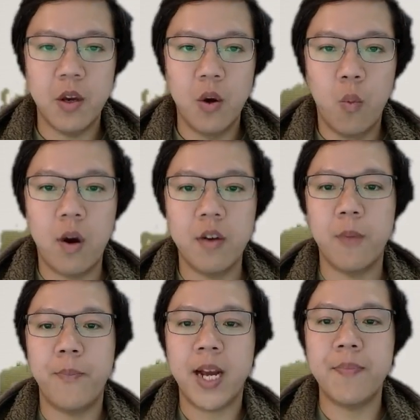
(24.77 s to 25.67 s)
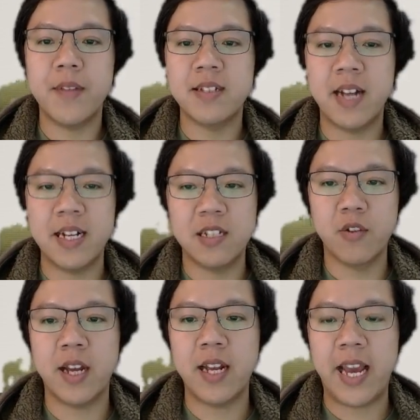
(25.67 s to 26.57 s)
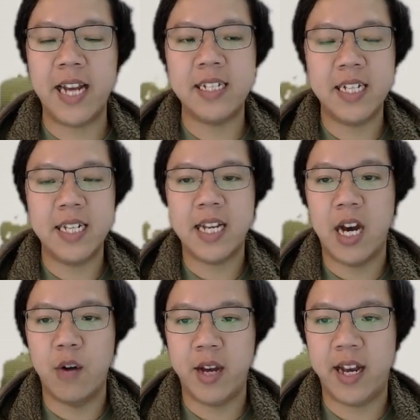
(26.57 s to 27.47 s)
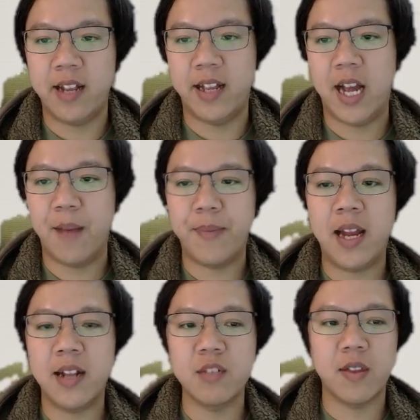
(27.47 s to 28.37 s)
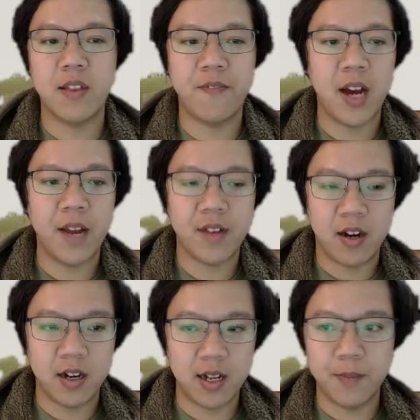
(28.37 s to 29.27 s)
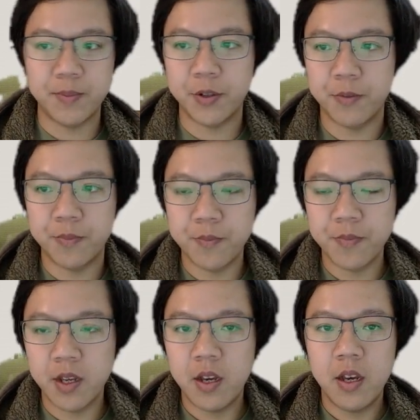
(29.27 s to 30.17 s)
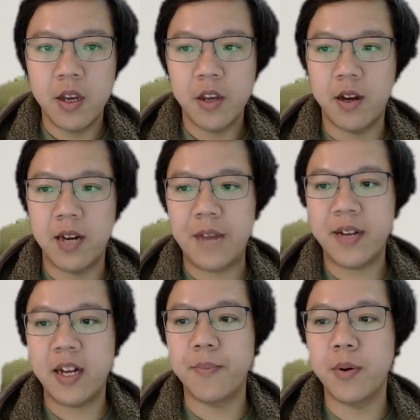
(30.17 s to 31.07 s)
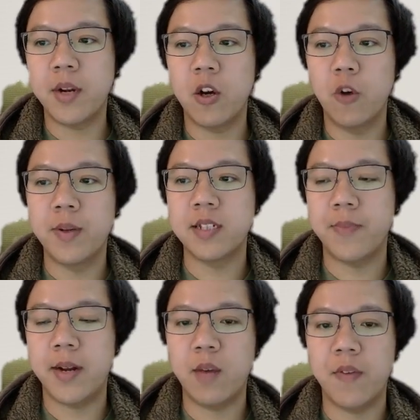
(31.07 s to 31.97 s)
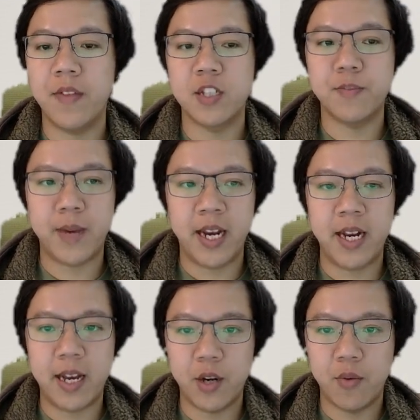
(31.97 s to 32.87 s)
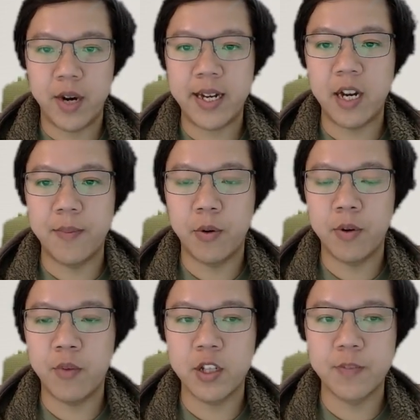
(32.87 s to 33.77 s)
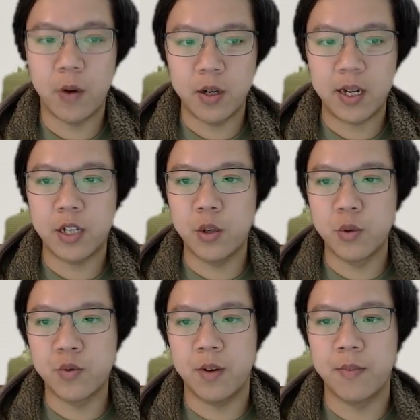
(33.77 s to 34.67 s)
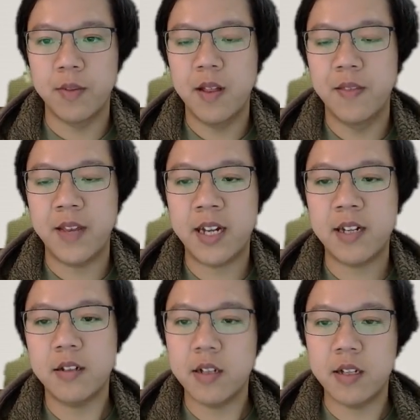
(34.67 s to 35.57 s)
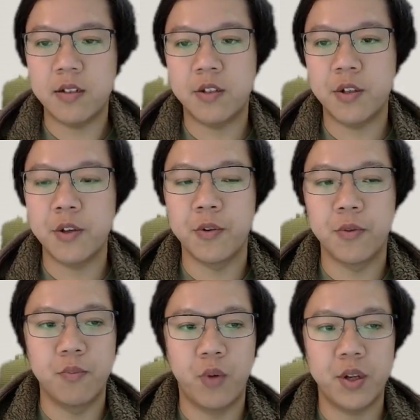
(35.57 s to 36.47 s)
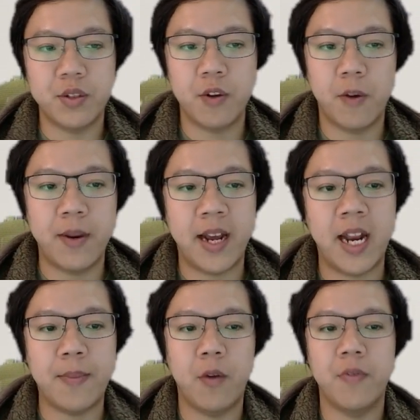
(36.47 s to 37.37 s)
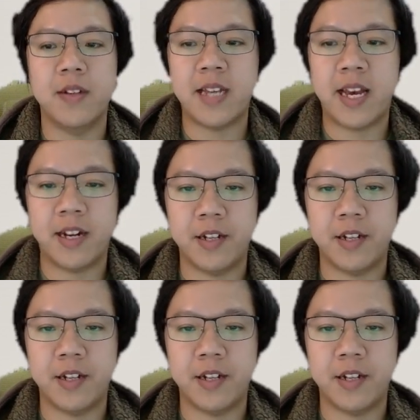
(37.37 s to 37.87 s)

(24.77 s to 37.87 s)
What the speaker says: Well, you pick up this nice looking 18 count hand, like a balance with a 5 card club suit. Your left hand opponent opens the bidding with a spade and your right hand opponent responds a no trump. Then it's to you. What's your plan about this hand?